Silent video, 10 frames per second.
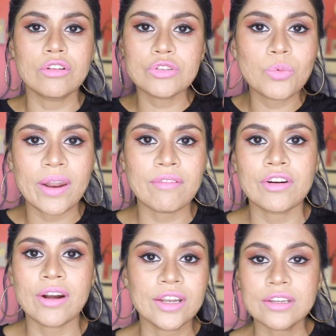do whatever,
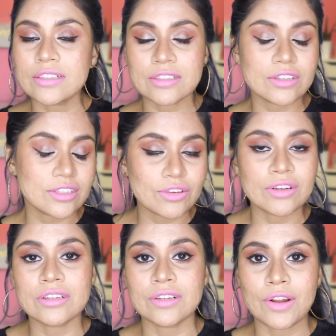and it's
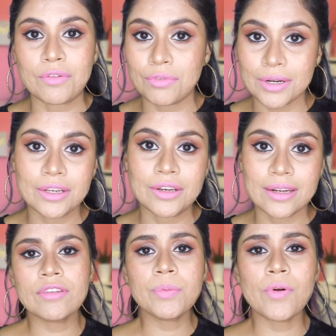gonna turn out very
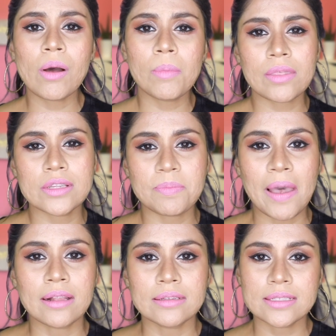good. The pro about this
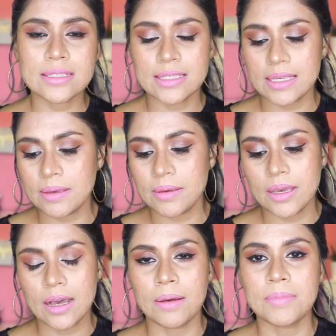palette is
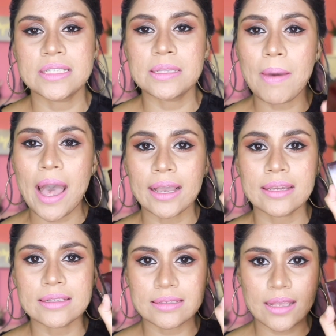the
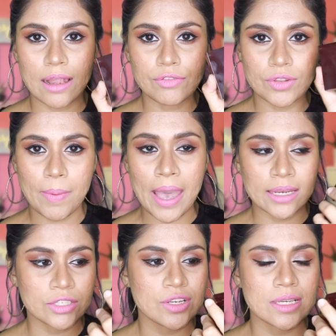packet itself, or the
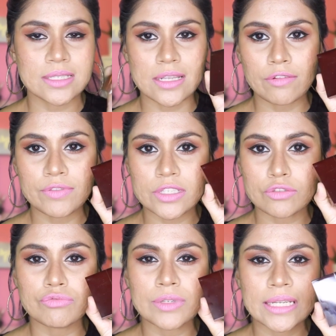packaging itself. It's
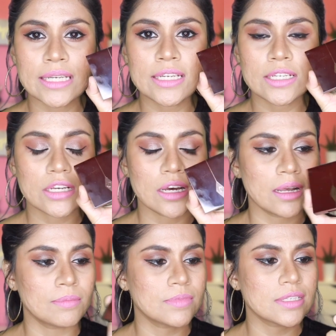a really
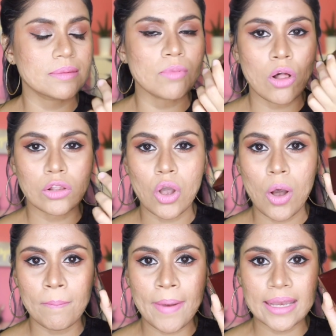small,
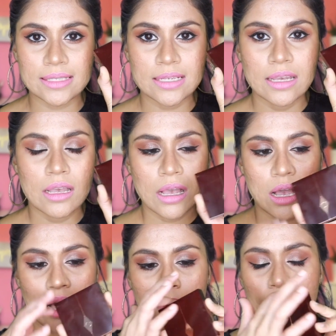compact
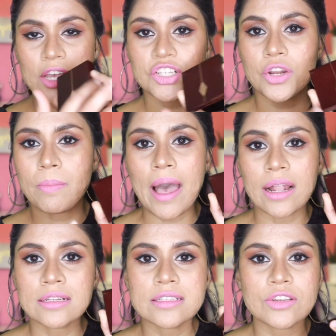eyeshadow
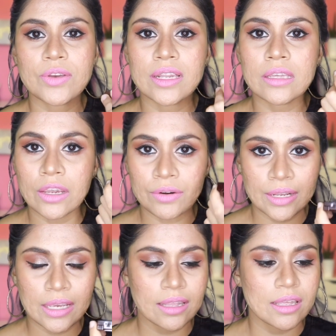palette, so you can
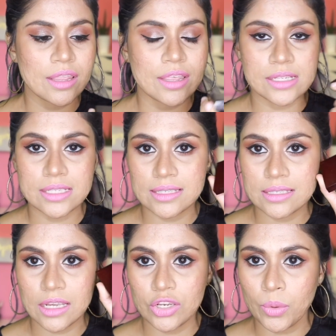carry
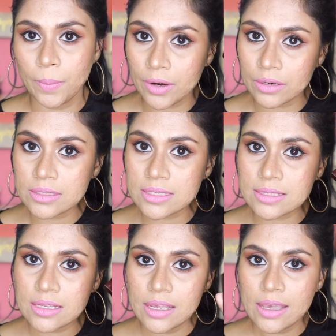this in your
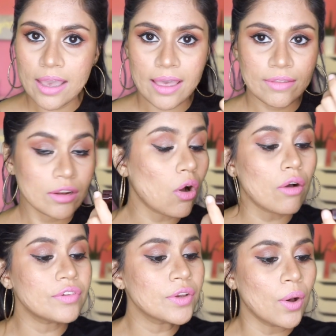purse and then
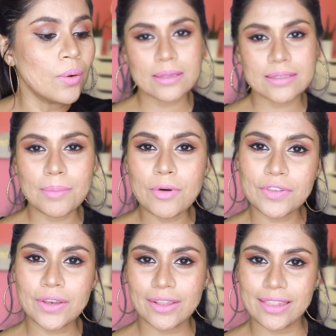off you go. So some of
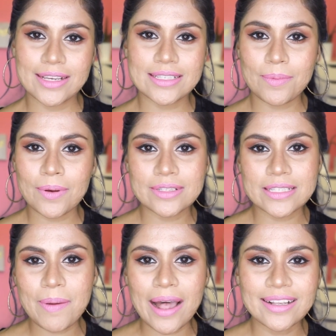the good things about
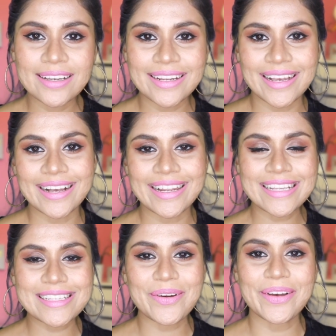this palette,
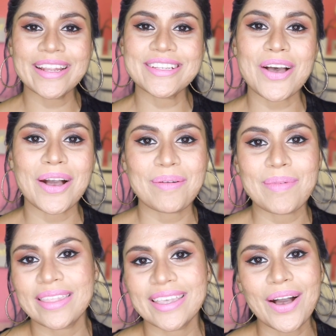let's go ahead and talk
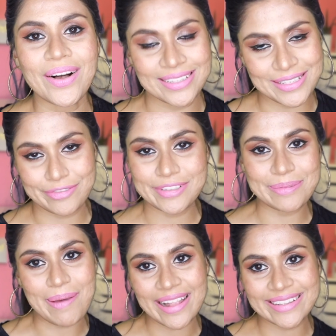about the cons of
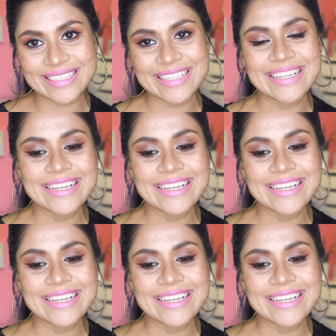this palette.